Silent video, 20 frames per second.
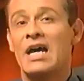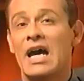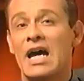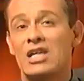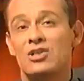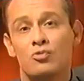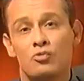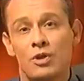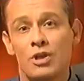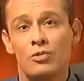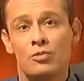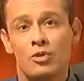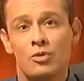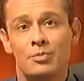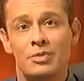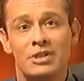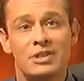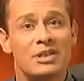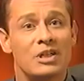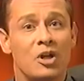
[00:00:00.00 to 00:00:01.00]
as we will
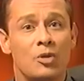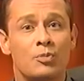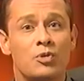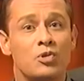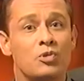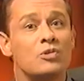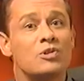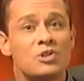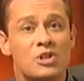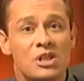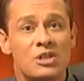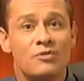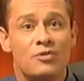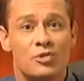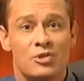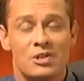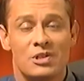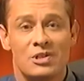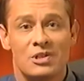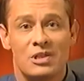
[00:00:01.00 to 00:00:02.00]
be to helping you achieve
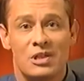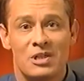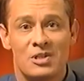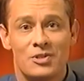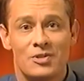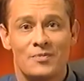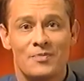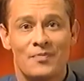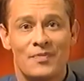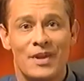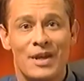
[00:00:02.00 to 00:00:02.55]
your success.